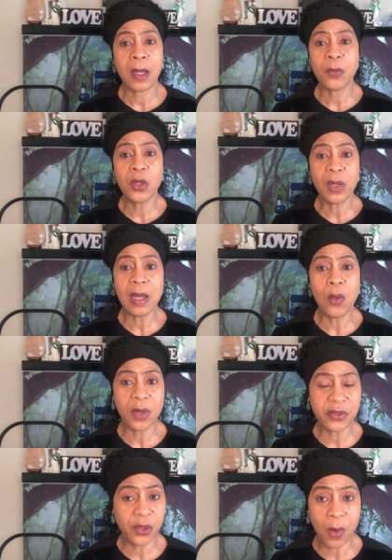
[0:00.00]
You can
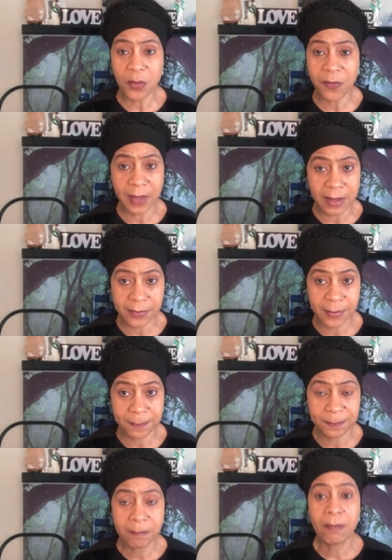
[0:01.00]
look at your own face.
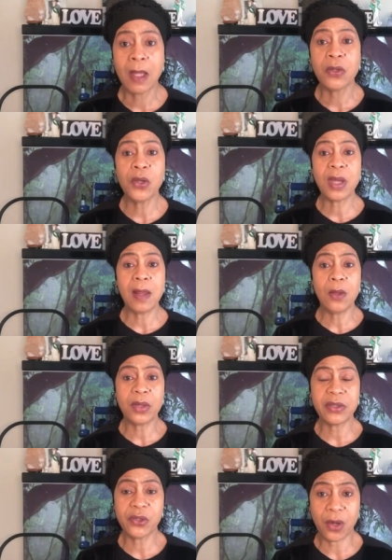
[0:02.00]
You can
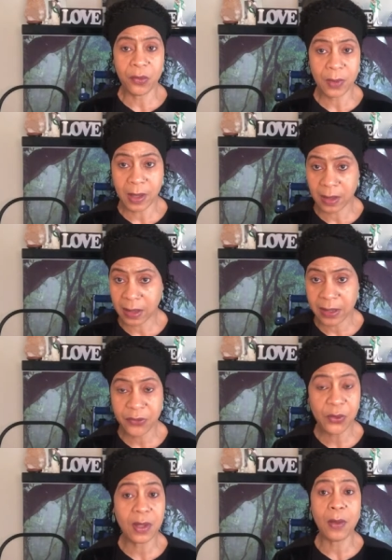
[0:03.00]
look at your own
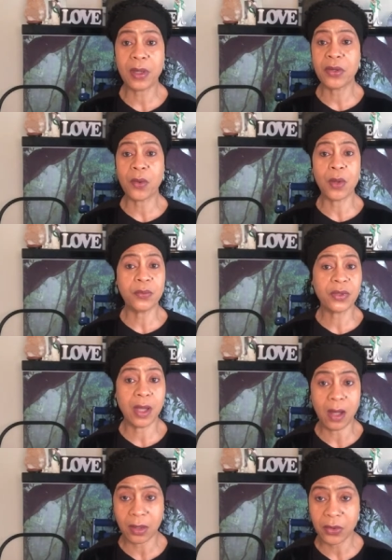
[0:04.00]
eyes. You can look at your own
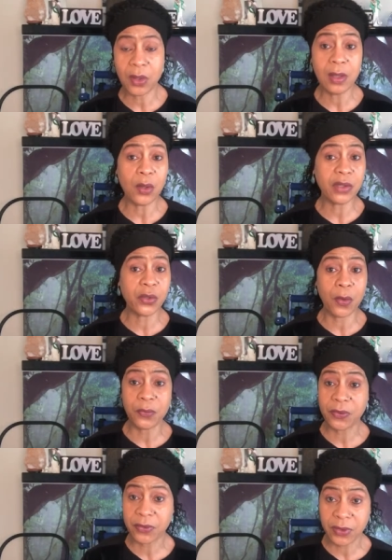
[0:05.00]
tongue. You can look at your own
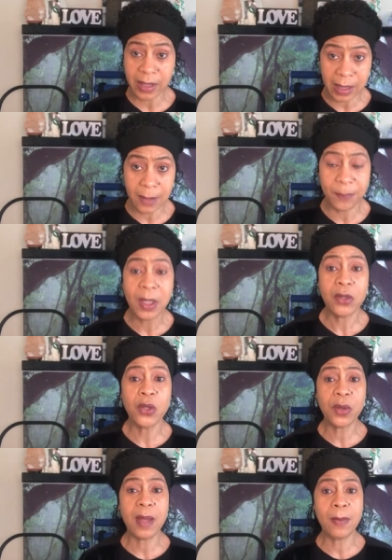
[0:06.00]
skin.
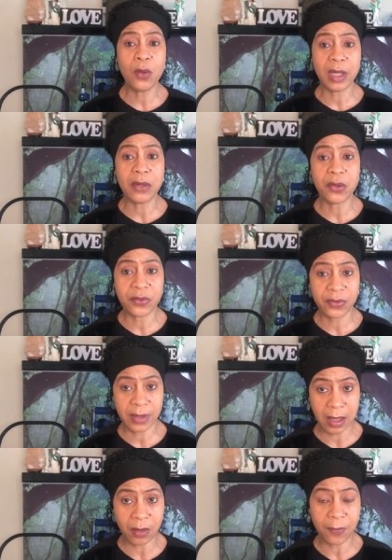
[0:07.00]
You can look at
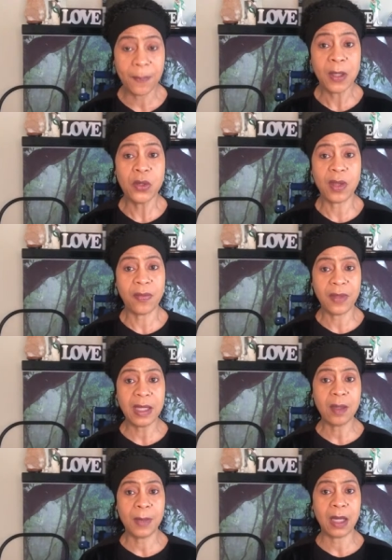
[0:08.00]
yourself. You can
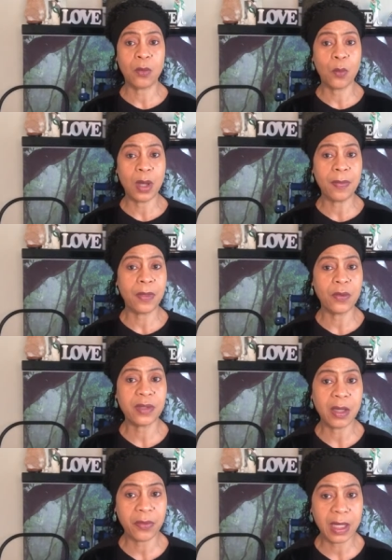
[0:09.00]
think about what those
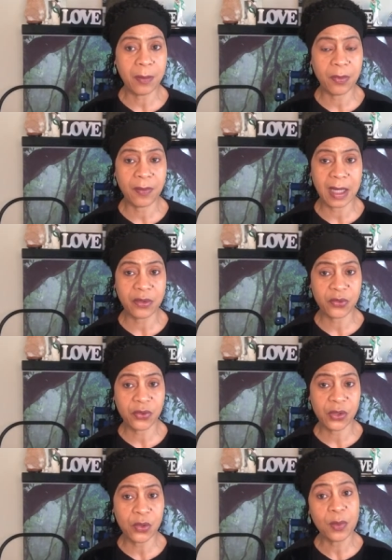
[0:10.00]
healthcare providers
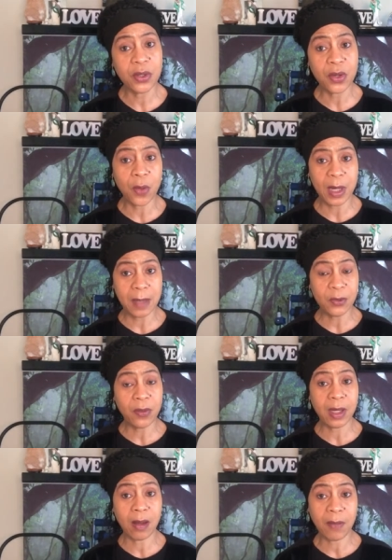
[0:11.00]
do when you go into
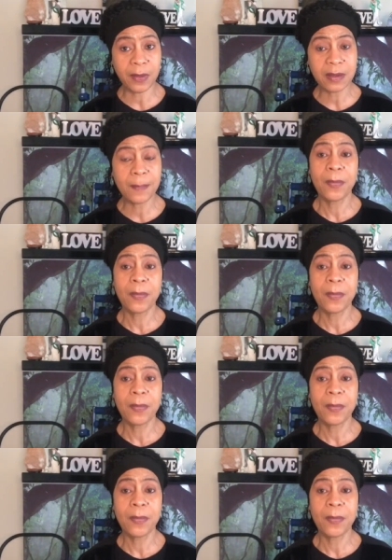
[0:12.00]
the office,